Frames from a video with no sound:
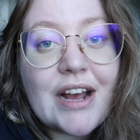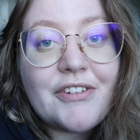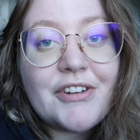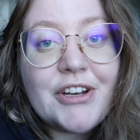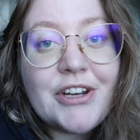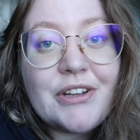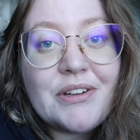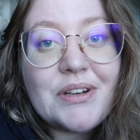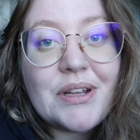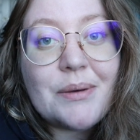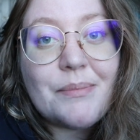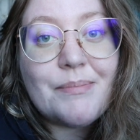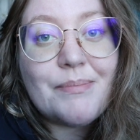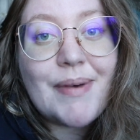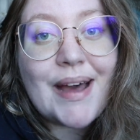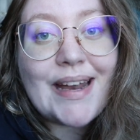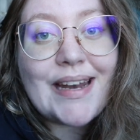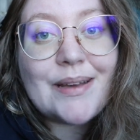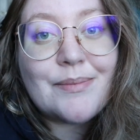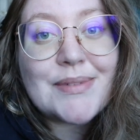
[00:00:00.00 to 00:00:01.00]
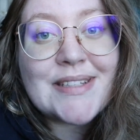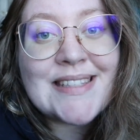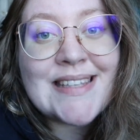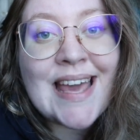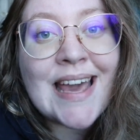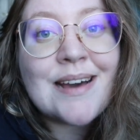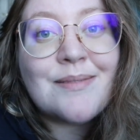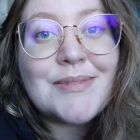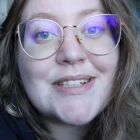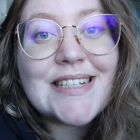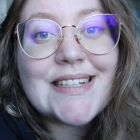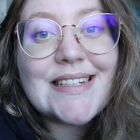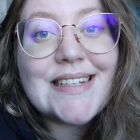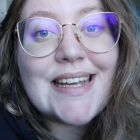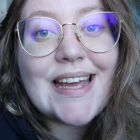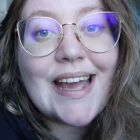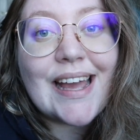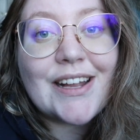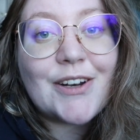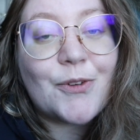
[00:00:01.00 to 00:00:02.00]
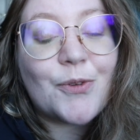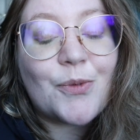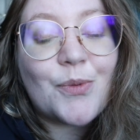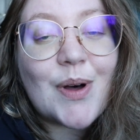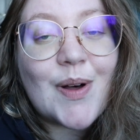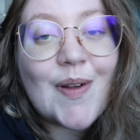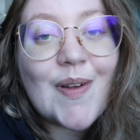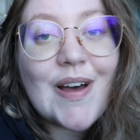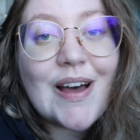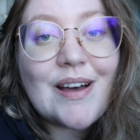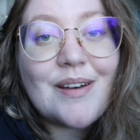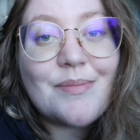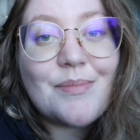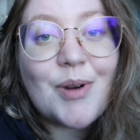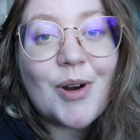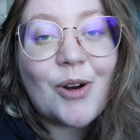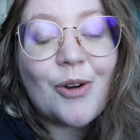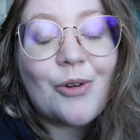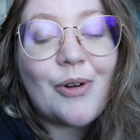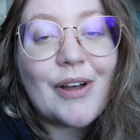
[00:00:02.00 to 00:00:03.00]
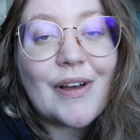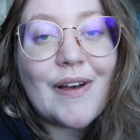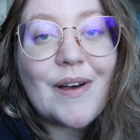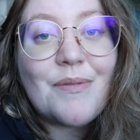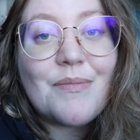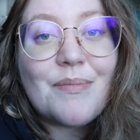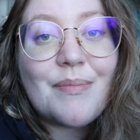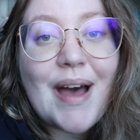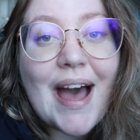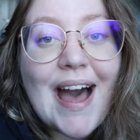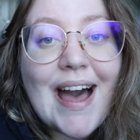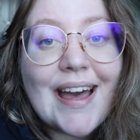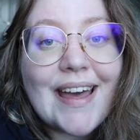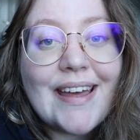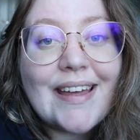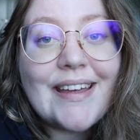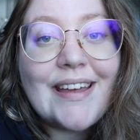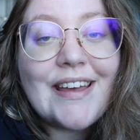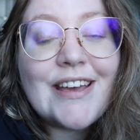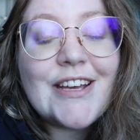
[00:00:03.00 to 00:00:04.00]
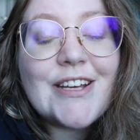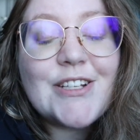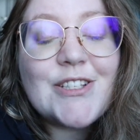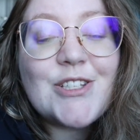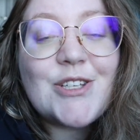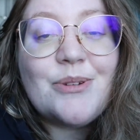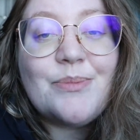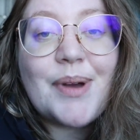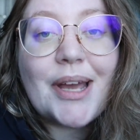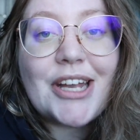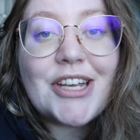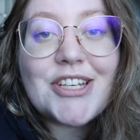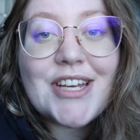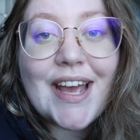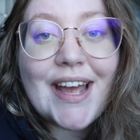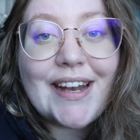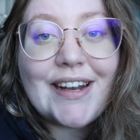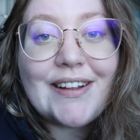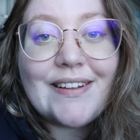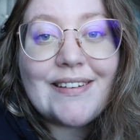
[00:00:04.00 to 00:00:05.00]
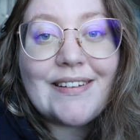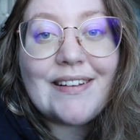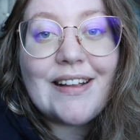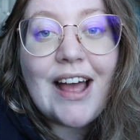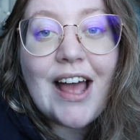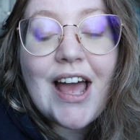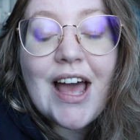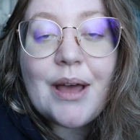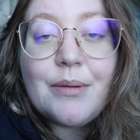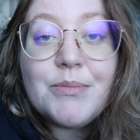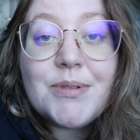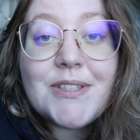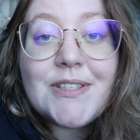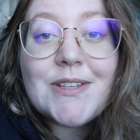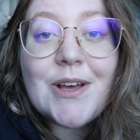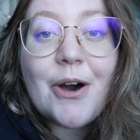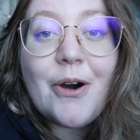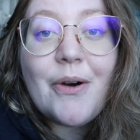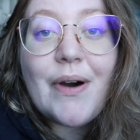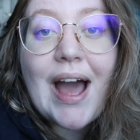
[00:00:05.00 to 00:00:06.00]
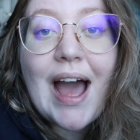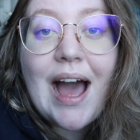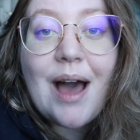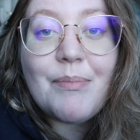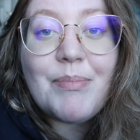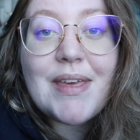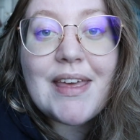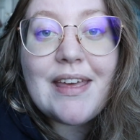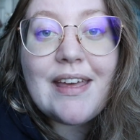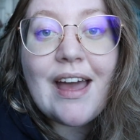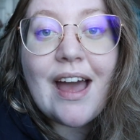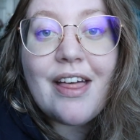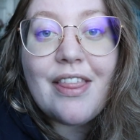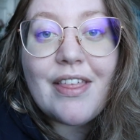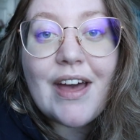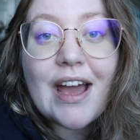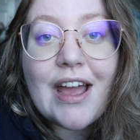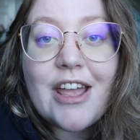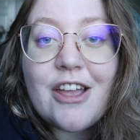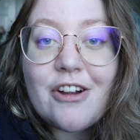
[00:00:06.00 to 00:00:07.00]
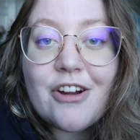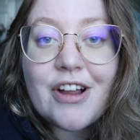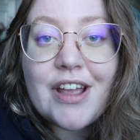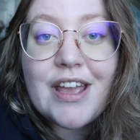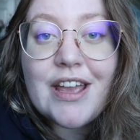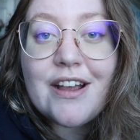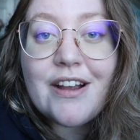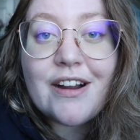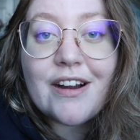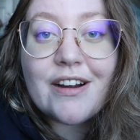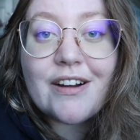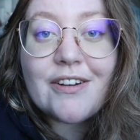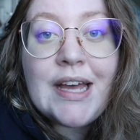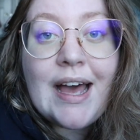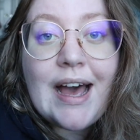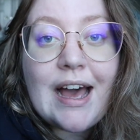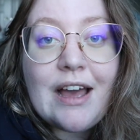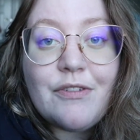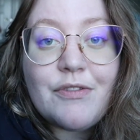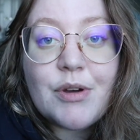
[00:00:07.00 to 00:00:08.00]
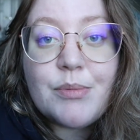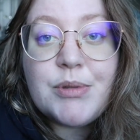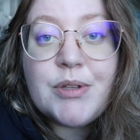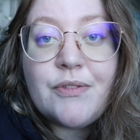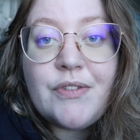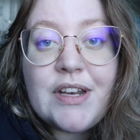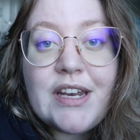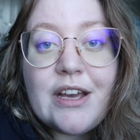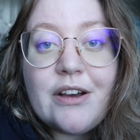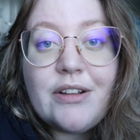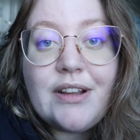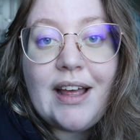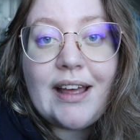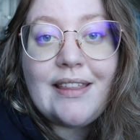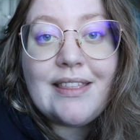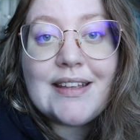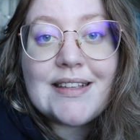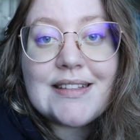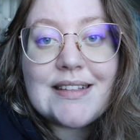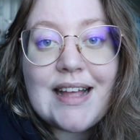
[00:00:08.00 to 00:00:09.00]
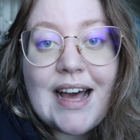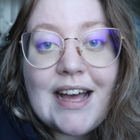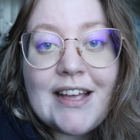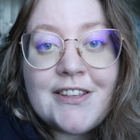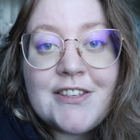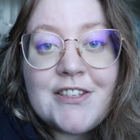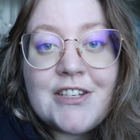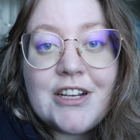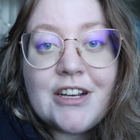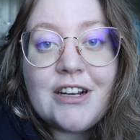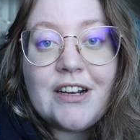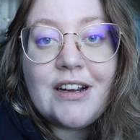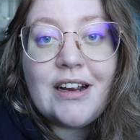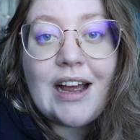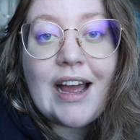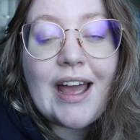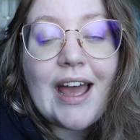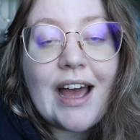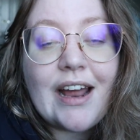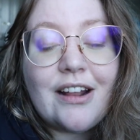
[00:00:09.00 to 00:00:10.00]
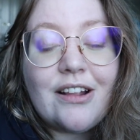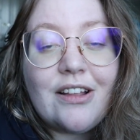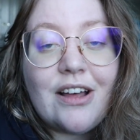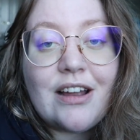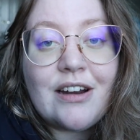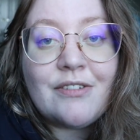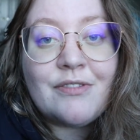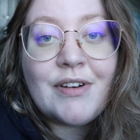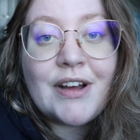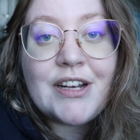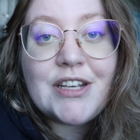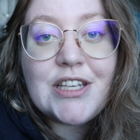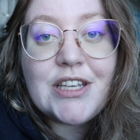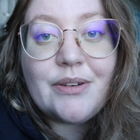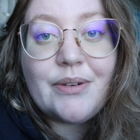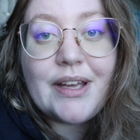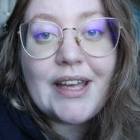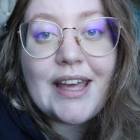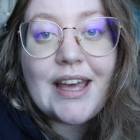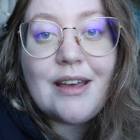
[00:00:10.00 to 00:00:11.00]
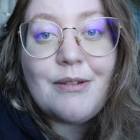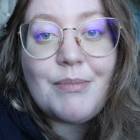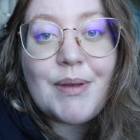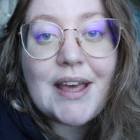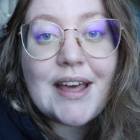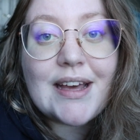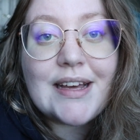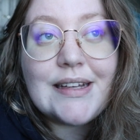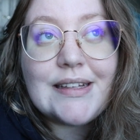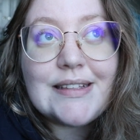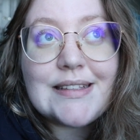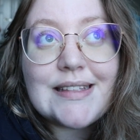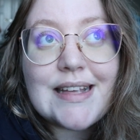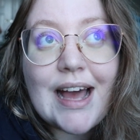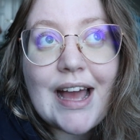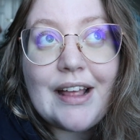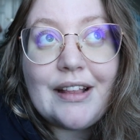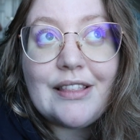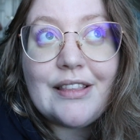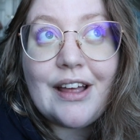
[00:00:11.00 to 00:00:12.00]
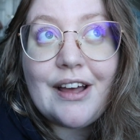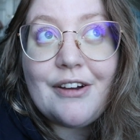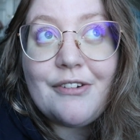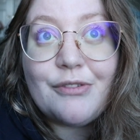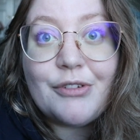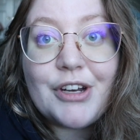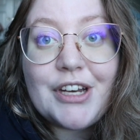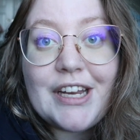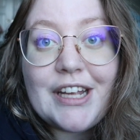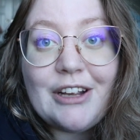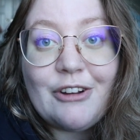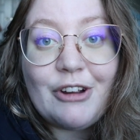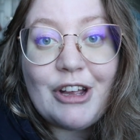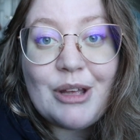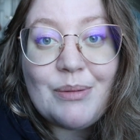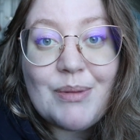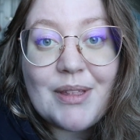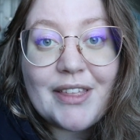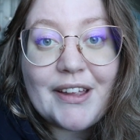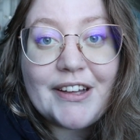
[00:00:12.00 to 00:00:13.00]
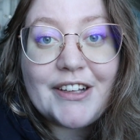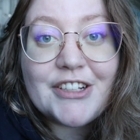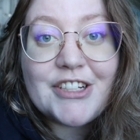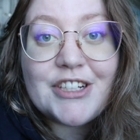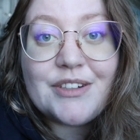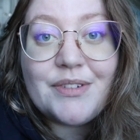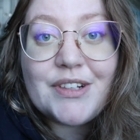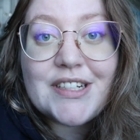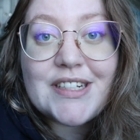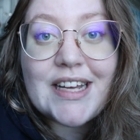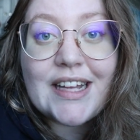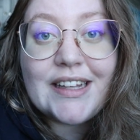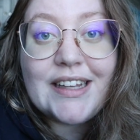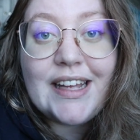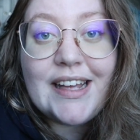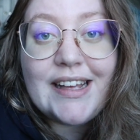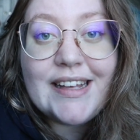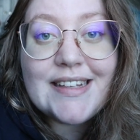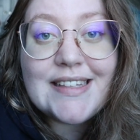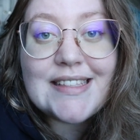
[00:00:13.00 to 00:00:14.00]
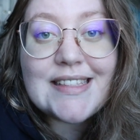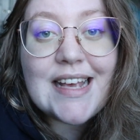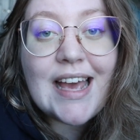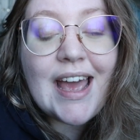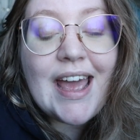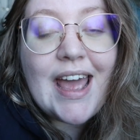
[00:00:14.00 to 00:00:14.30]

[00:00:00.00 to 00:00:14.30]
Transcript: afternoon, my name is Camden and welcome back to my channel. I'm so happy that you're here. I filmed a video like this last year. I had a lot of fun doing it because I love reading Greek mythology retellings